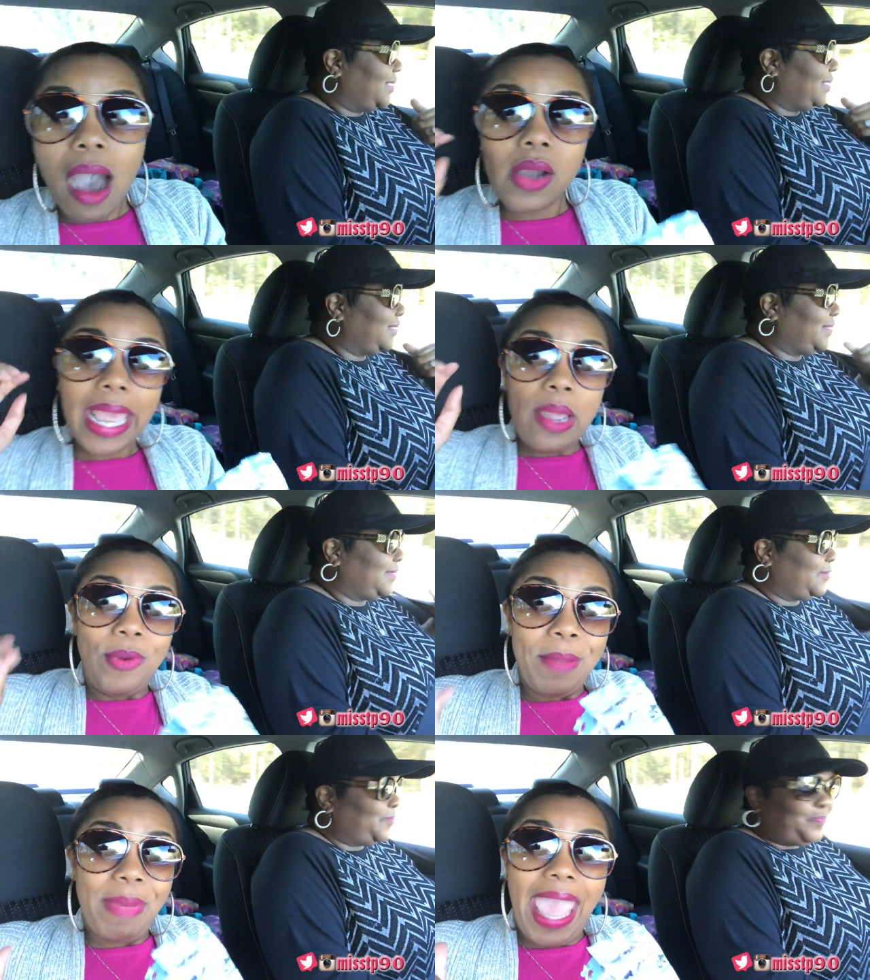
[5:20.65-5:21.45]
Speaker 1: Okay,
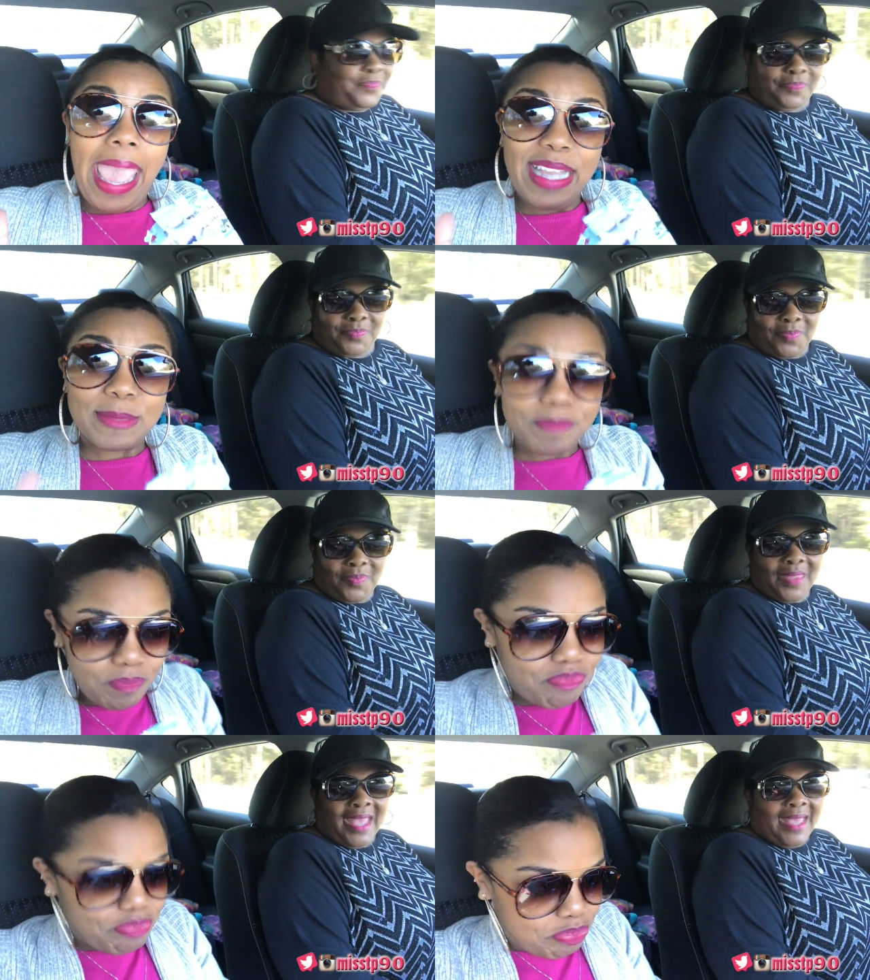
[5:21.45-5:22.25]
we back.
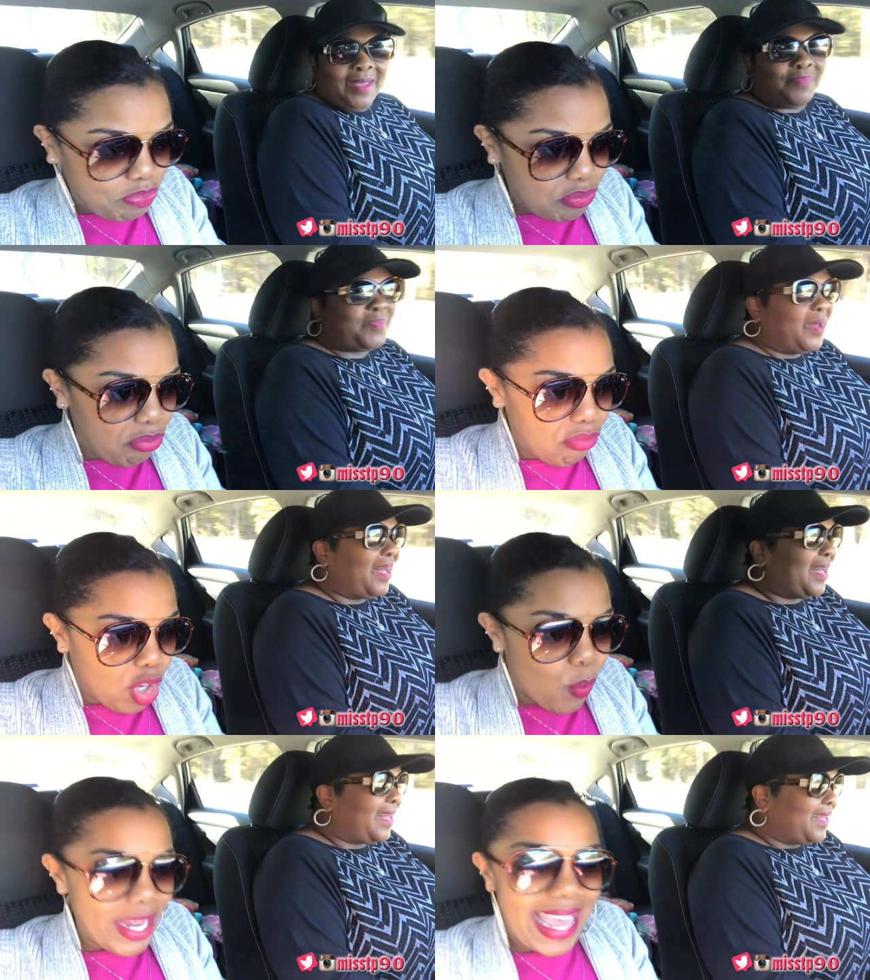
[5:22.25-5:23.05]
We